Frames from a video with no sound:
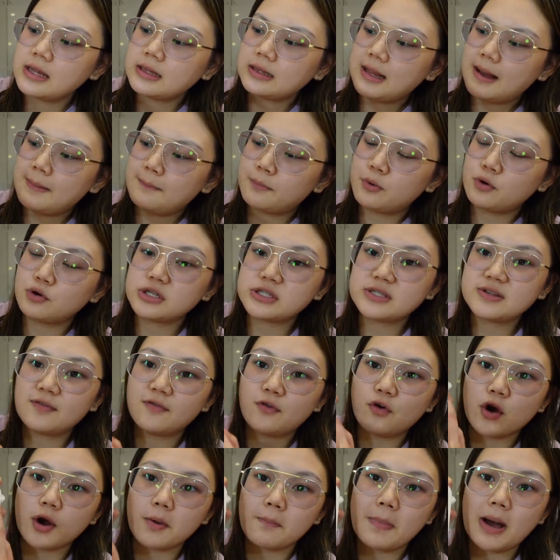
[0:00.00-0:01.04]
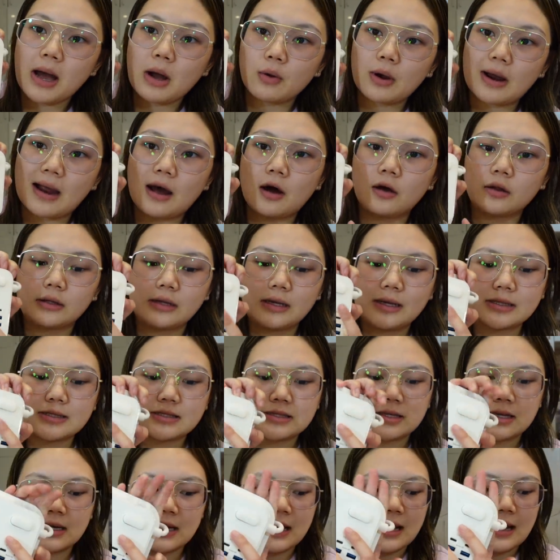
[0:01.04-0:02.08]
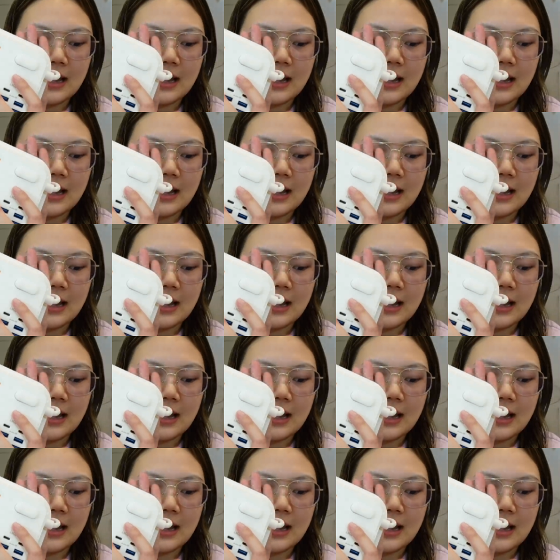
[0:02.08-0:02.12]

tapos 4 power outlets.